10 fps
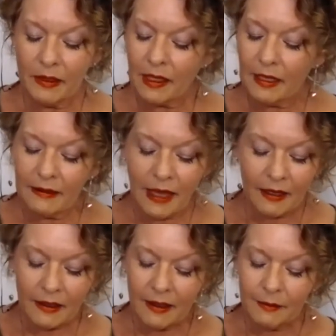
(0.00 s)
And
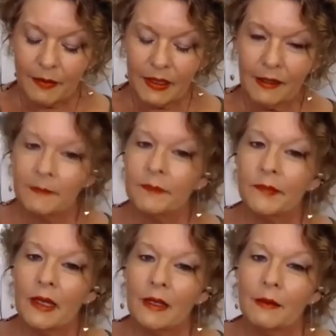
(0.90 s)
that can be
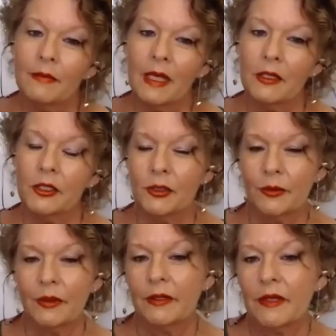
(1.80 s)
make
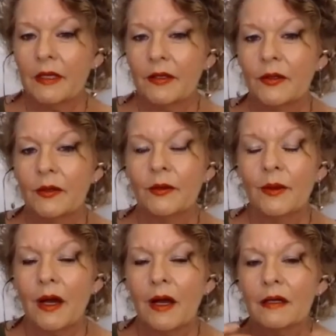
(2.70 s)
sure that
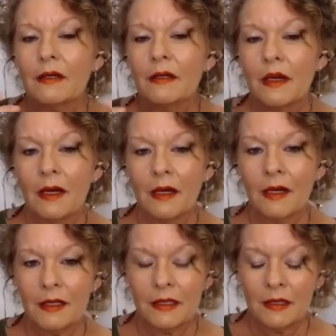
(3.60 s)
you are
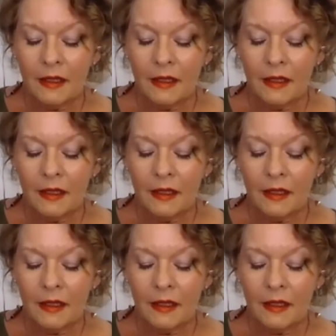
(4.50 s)
not